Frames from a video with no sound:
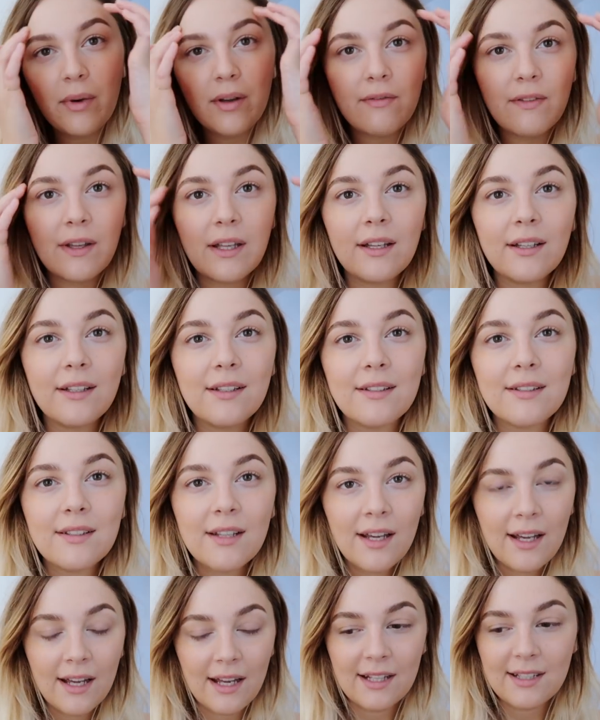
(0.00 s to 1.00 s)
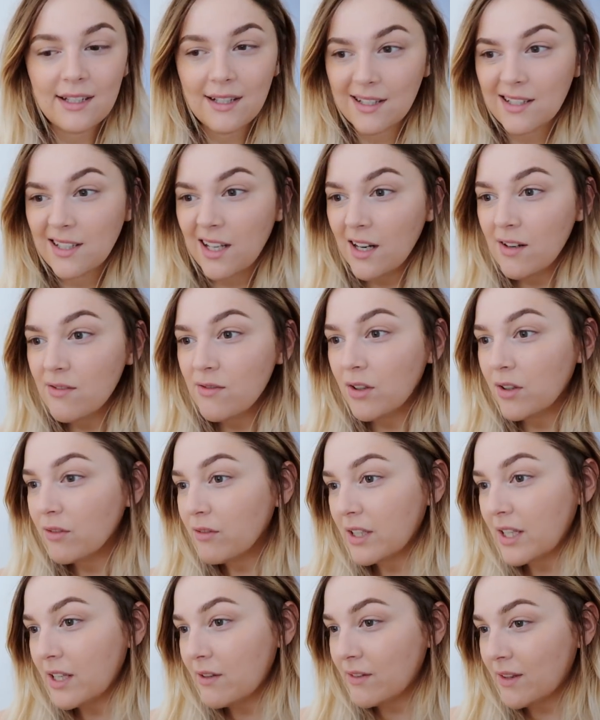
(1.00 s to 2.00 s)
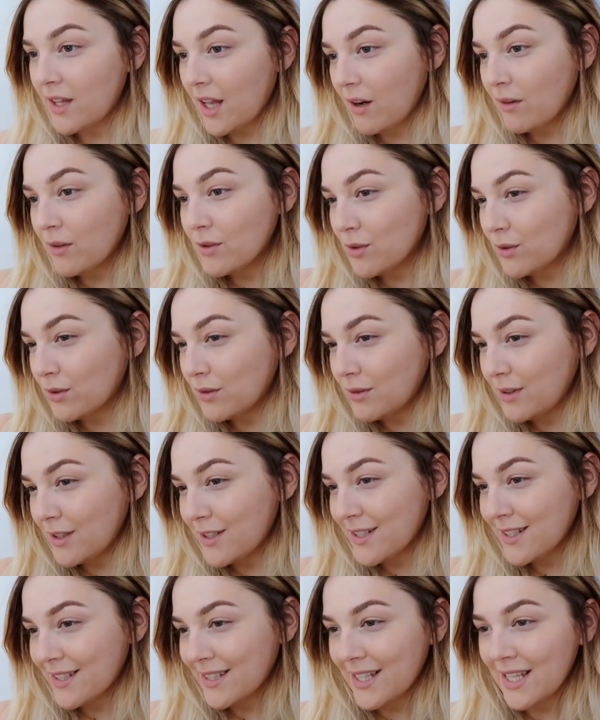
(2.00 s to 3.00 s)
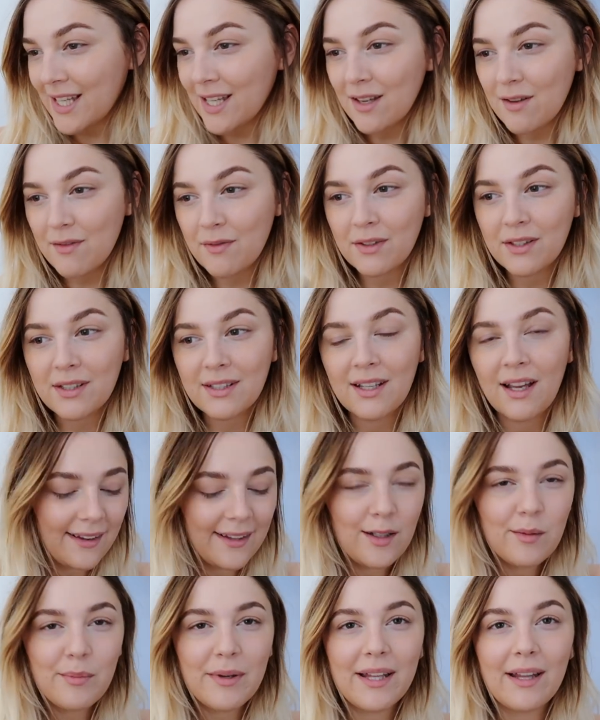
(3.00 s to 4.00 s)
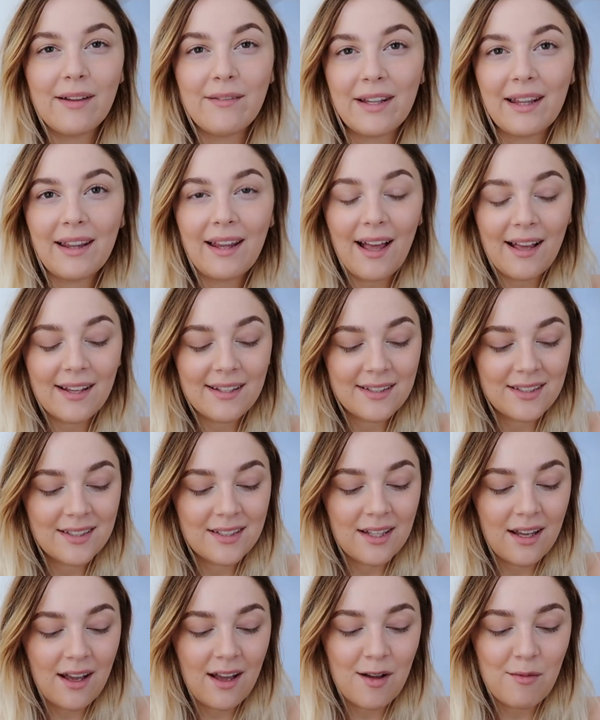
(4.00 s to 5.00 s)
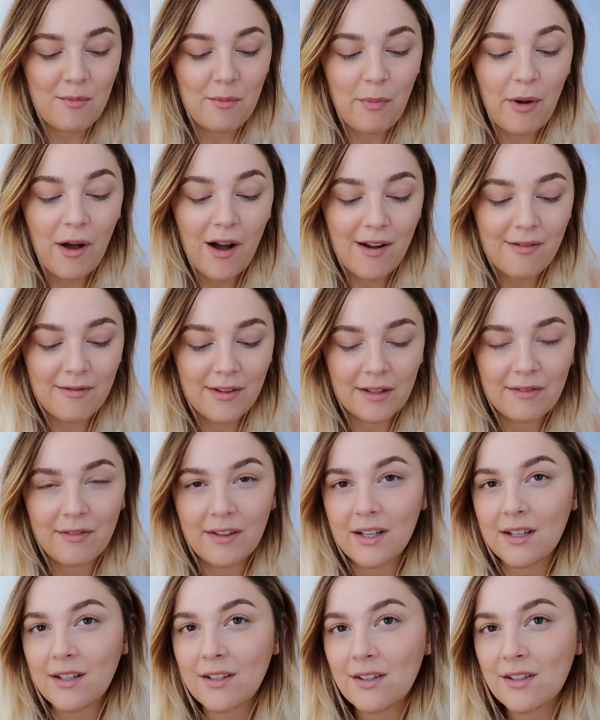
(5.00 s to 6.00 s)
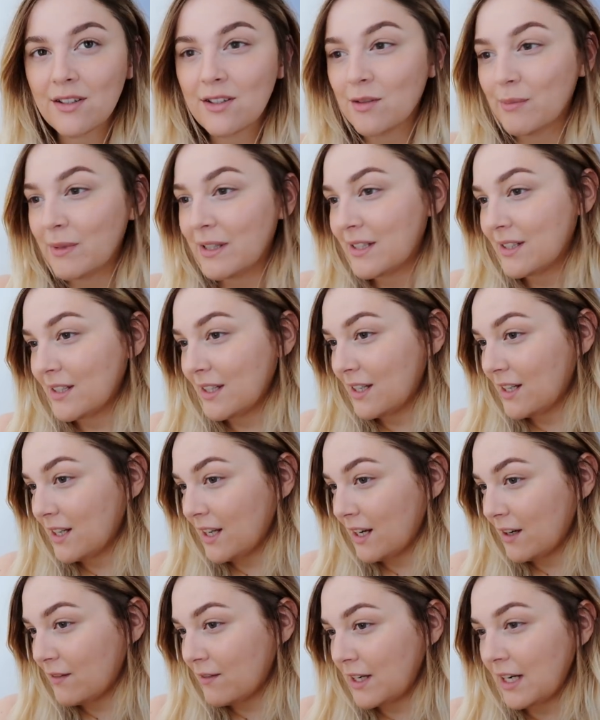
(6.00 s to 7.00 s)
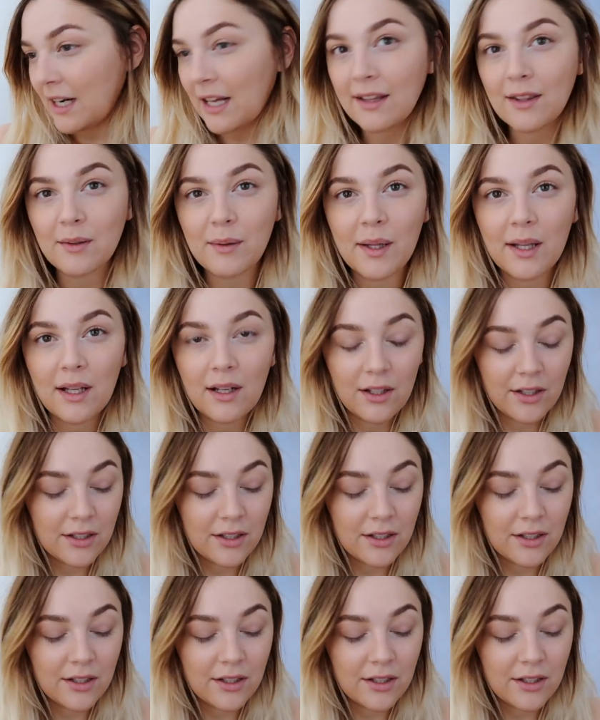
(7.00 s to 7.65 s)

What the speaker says: my fingers until it's kind of not really even there at all. It just gives a little bit of a less perfect finish to my skin, and I really like the way that